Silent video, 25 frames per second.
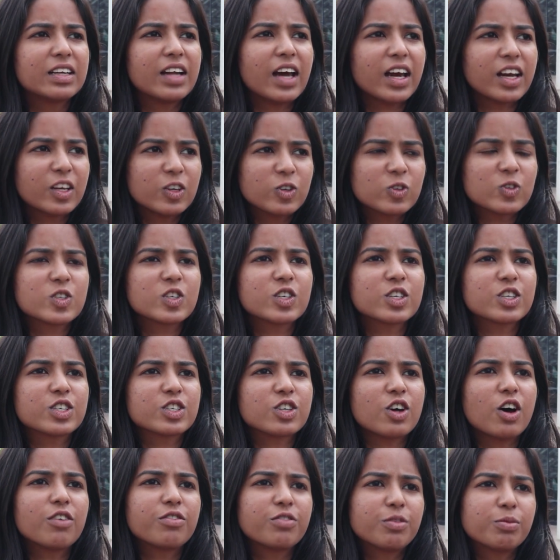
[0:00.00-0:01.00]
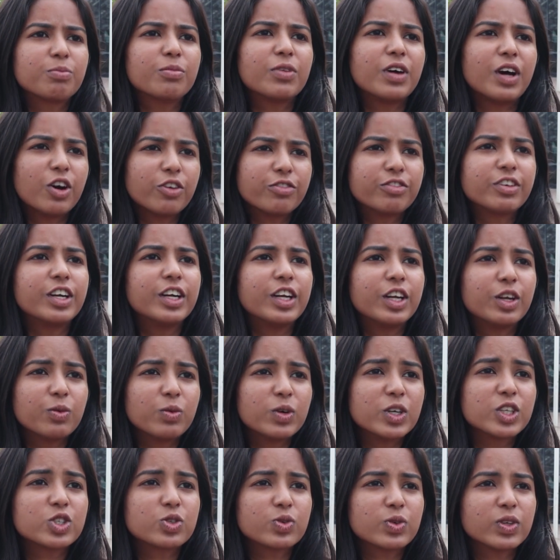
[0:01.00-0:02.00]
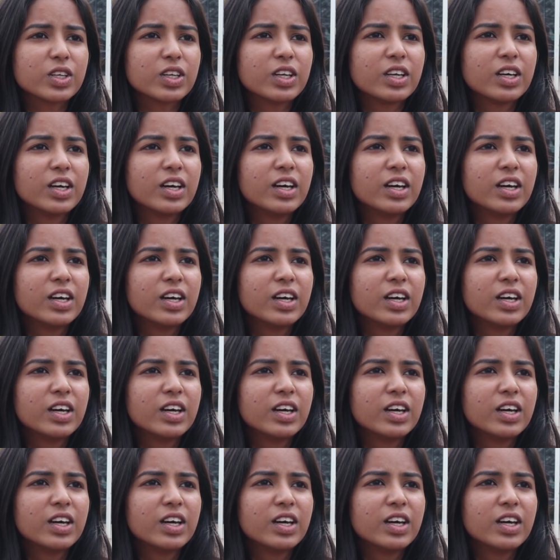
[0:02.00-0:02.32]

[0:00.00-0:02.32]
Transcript: diagnosis of an individual.